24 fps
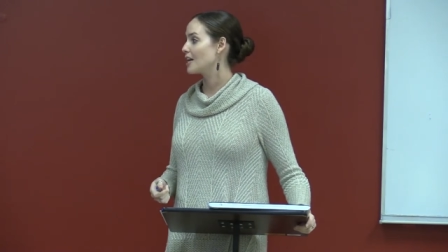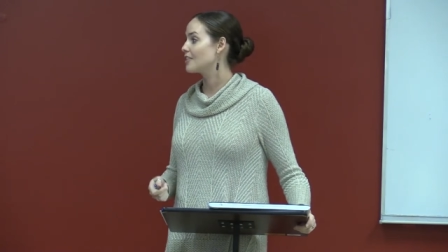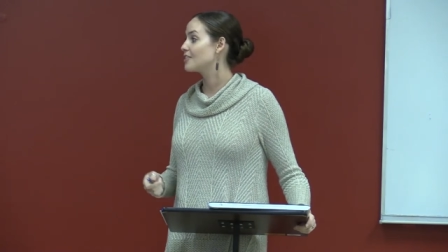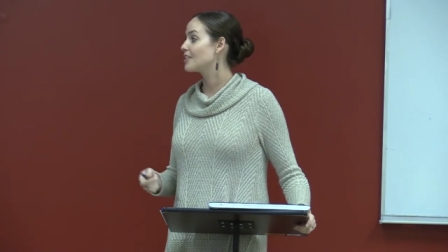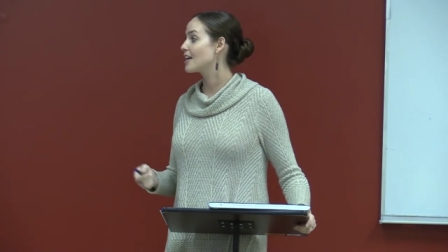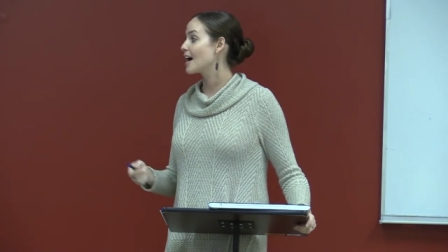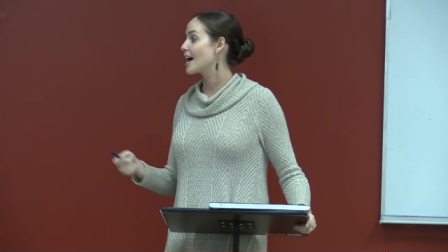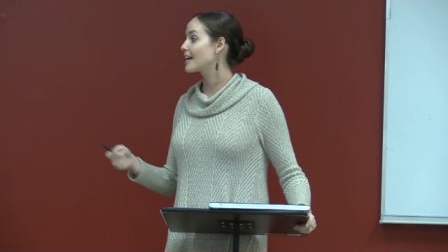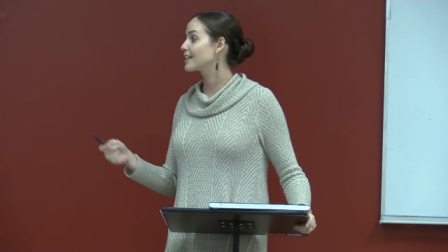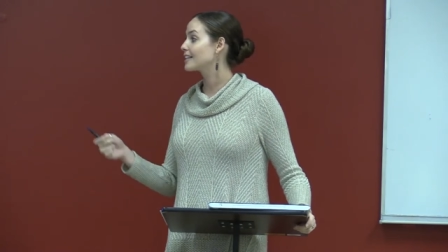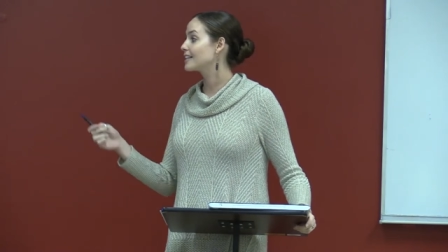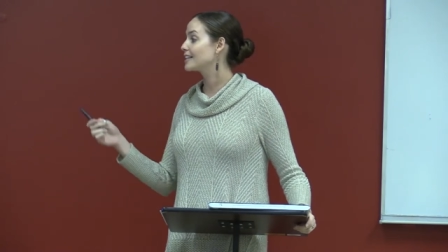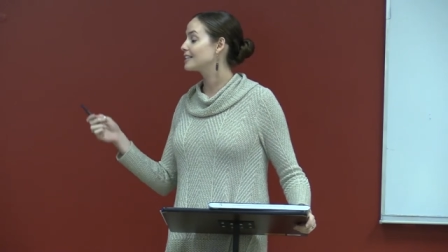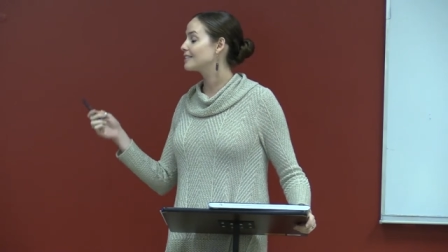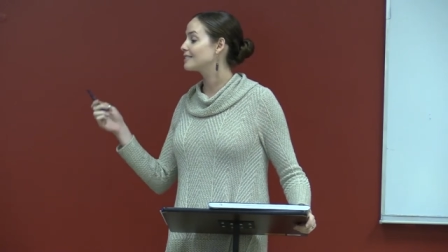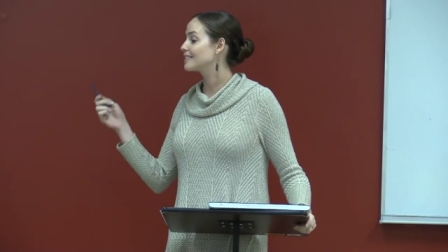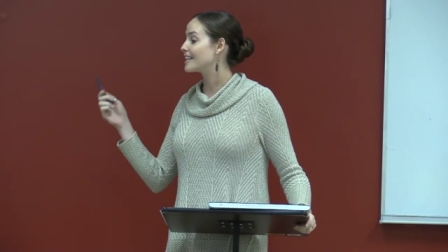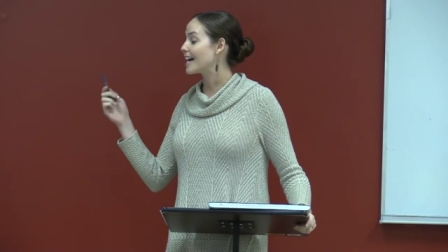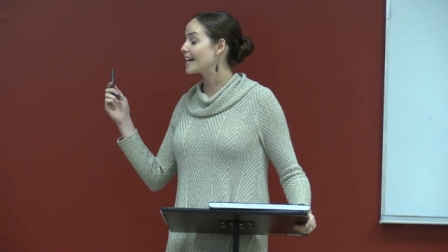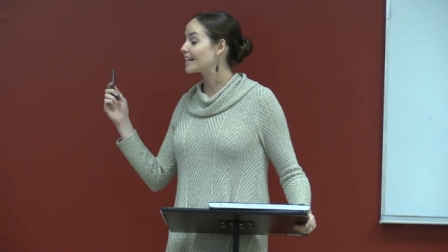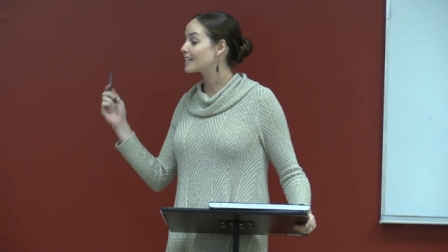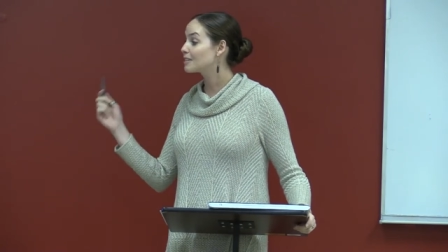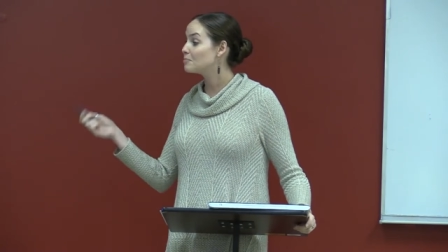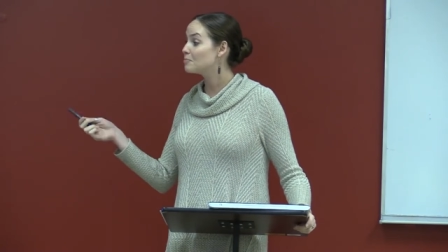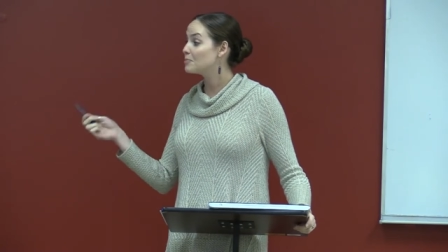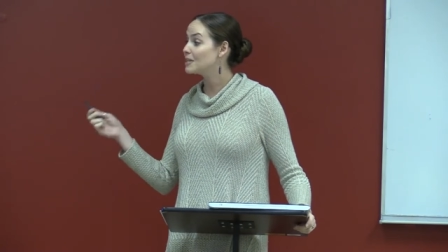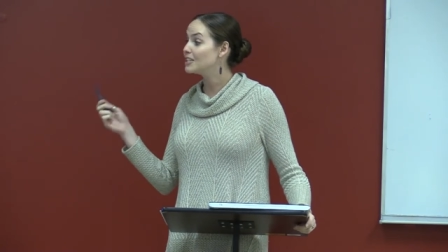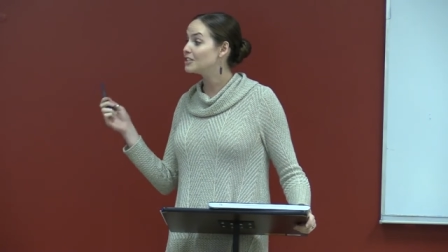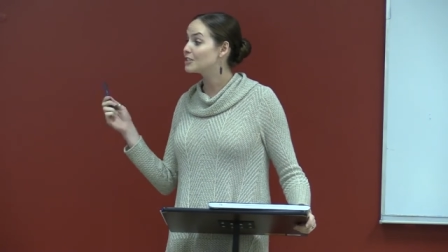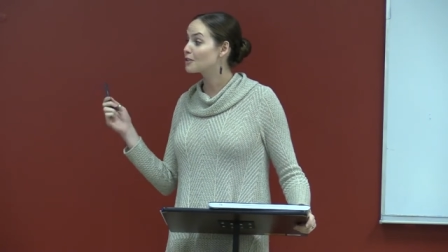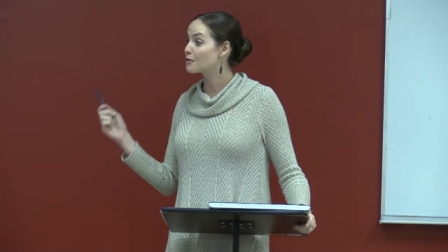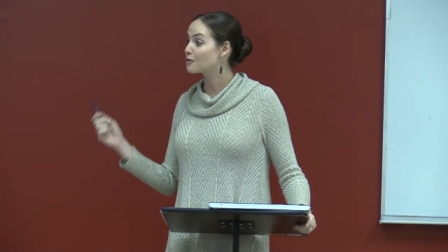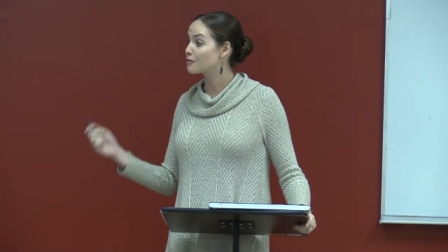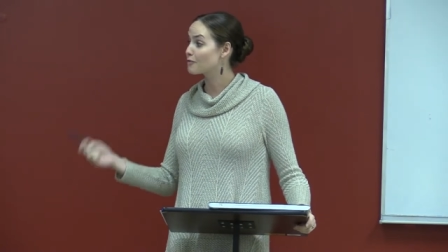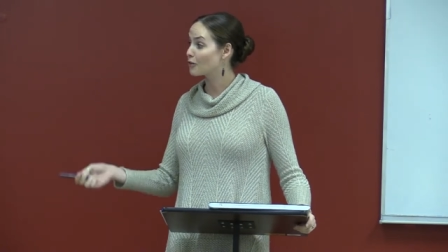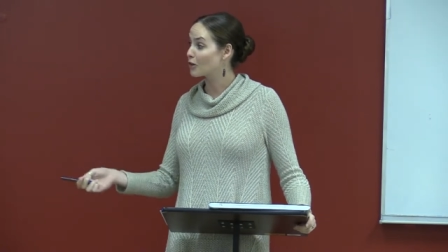And that can, that can be
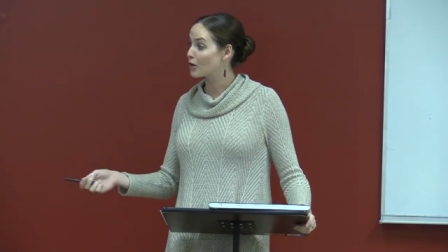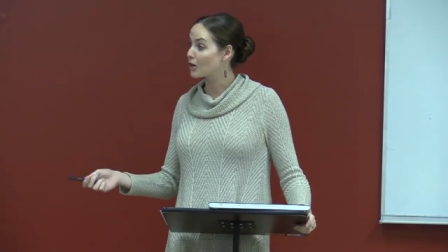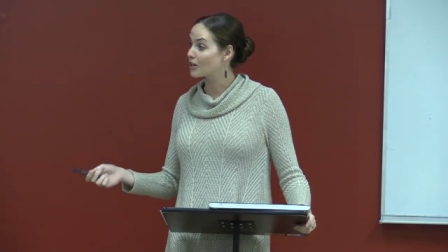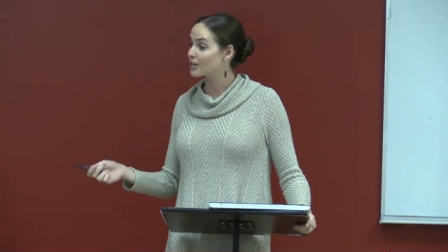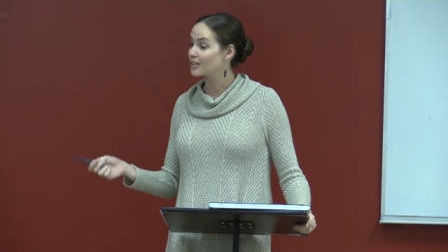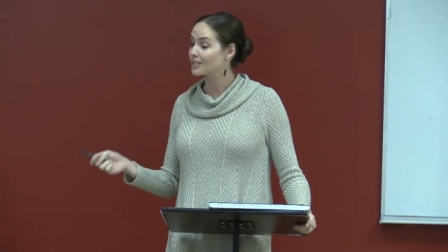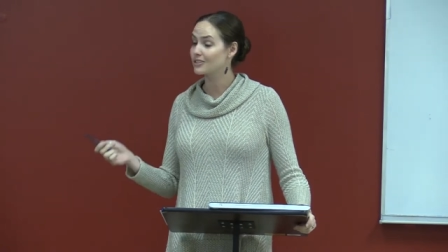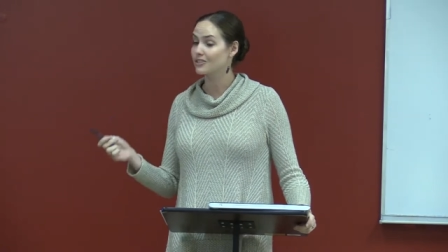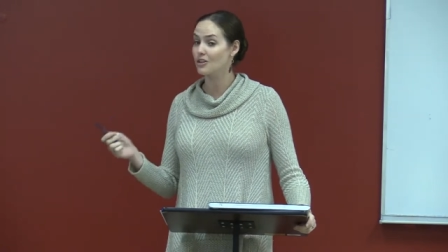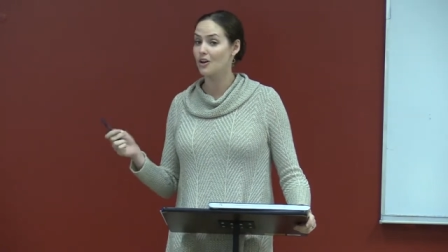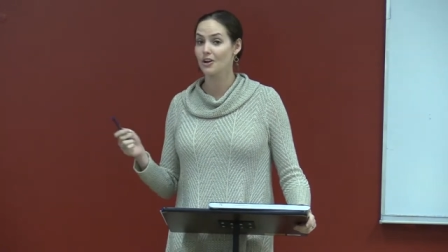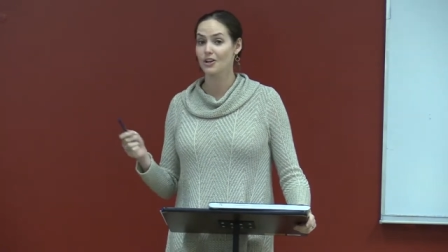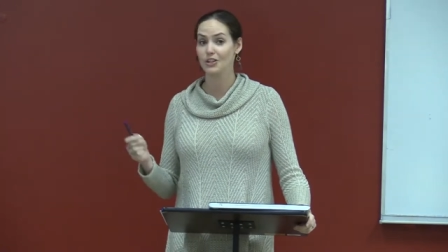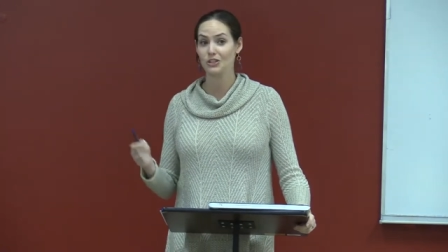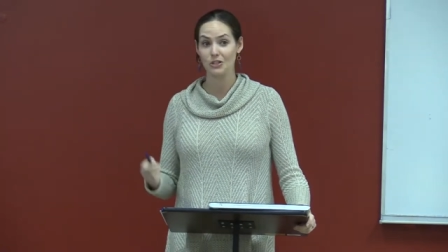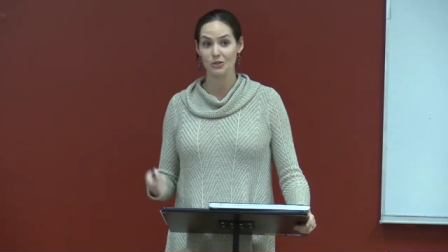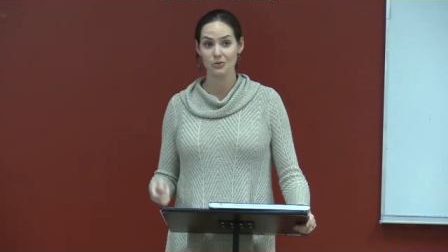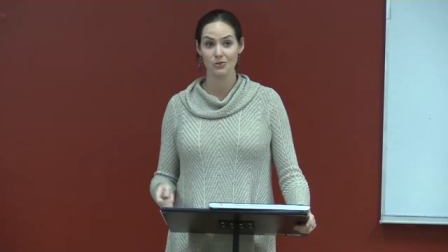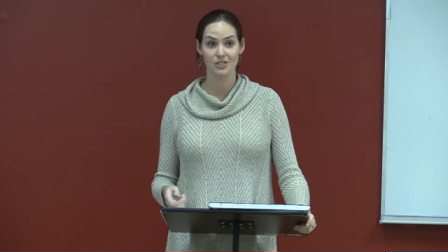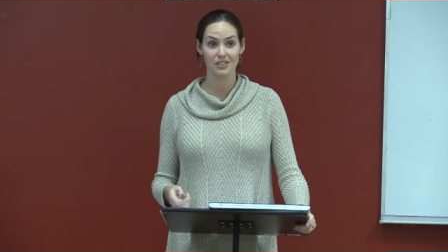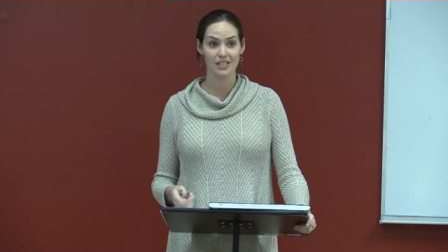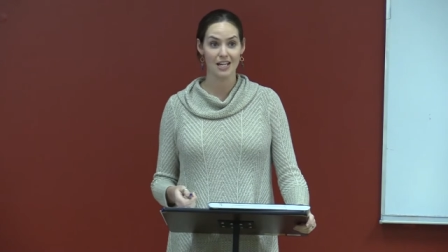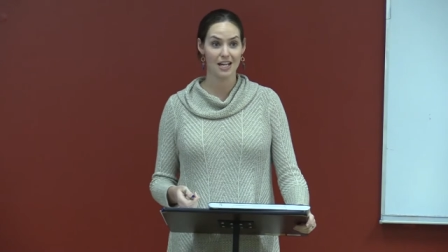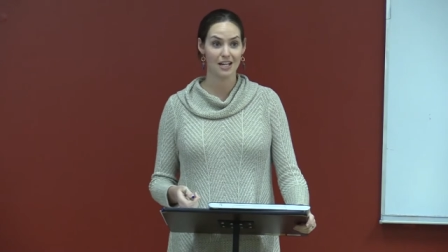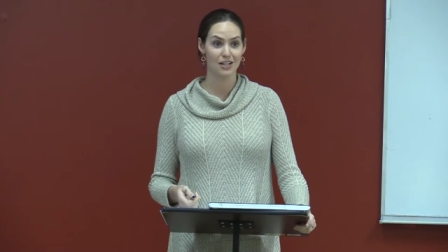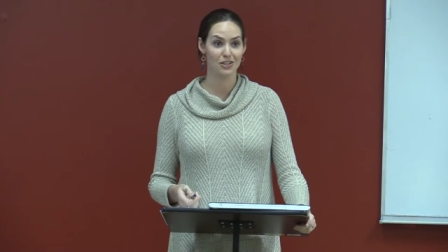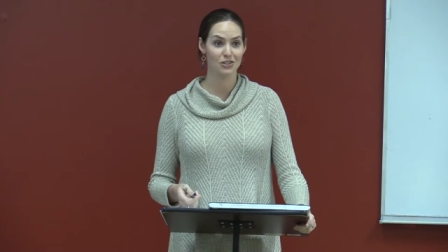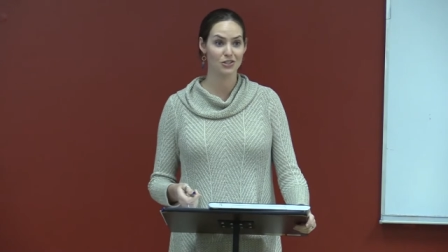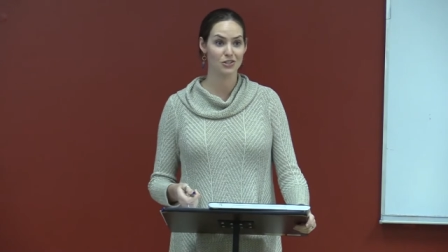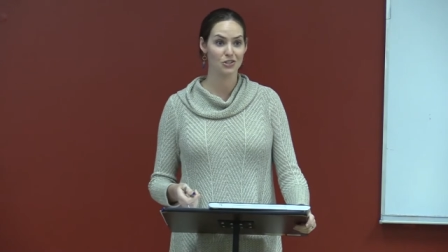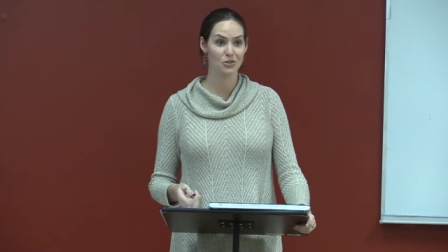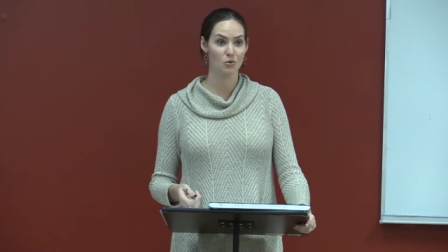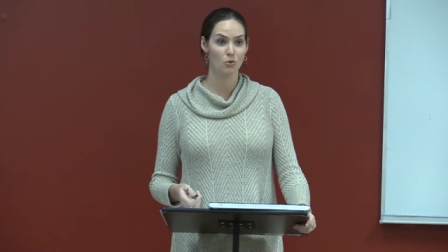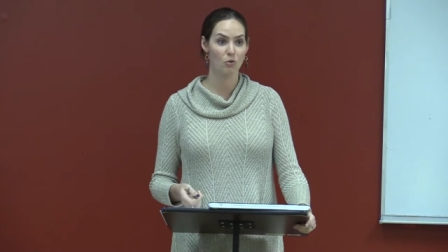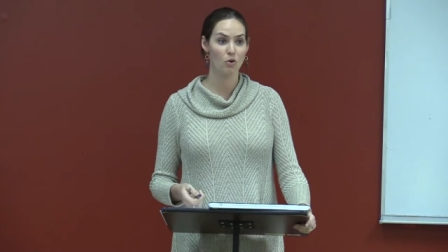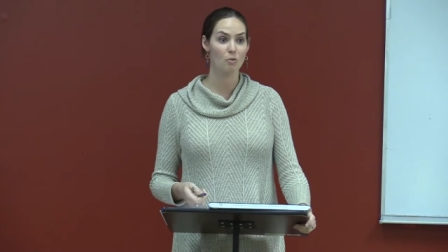deferred as long as you stay in
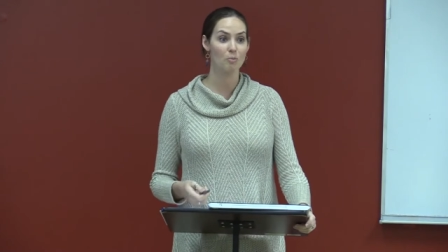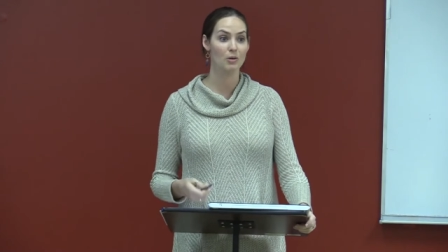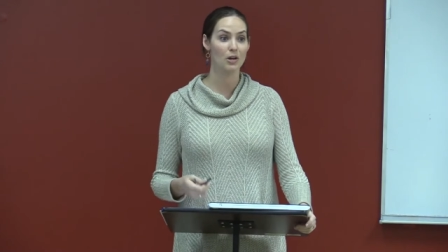school,